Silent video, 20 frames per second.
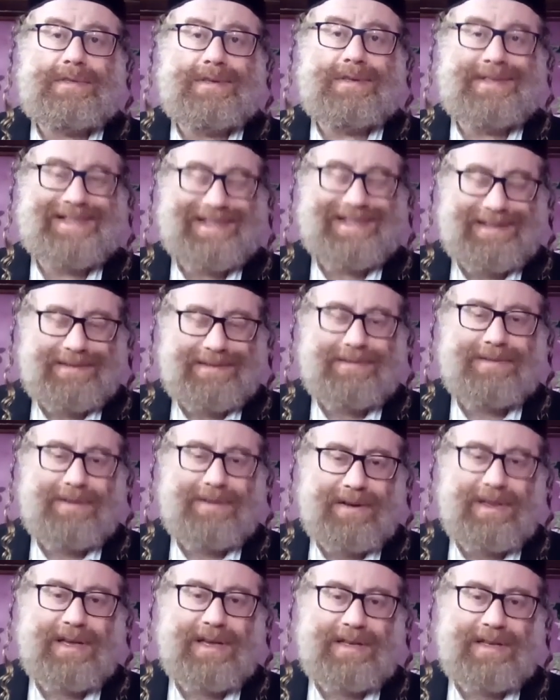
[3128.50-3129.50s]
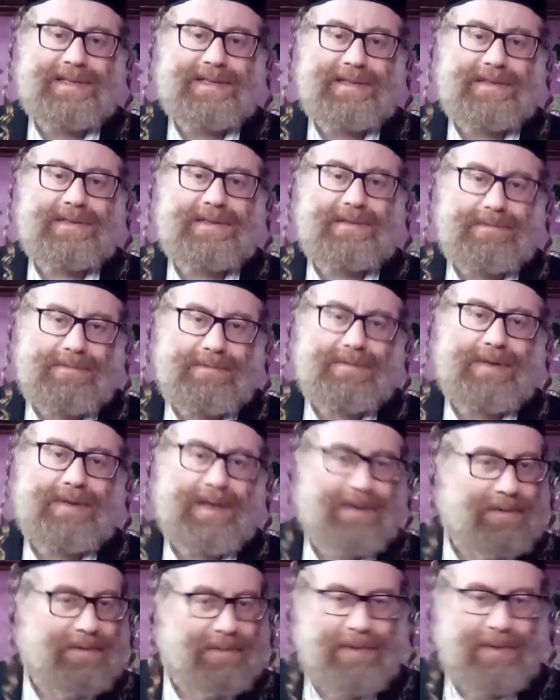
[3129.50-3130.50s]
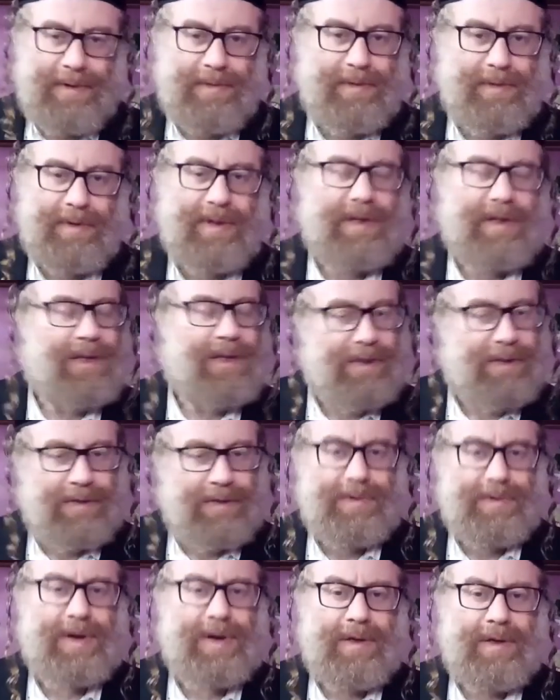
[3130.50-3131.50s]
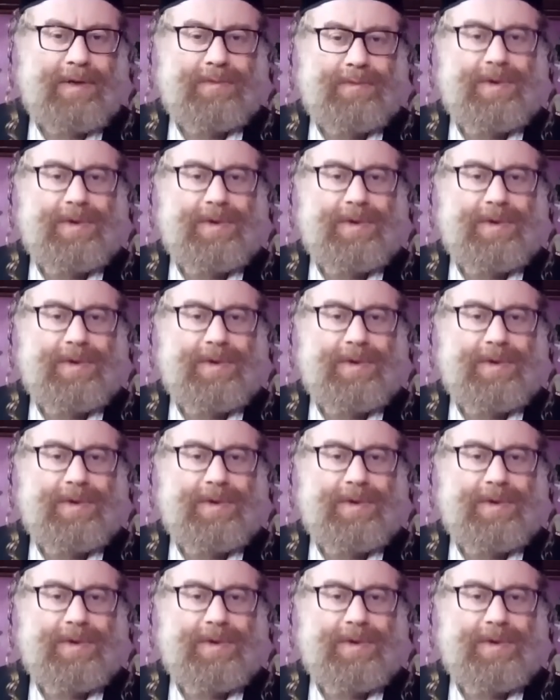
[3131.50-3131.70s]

So okay, so, look, whoa,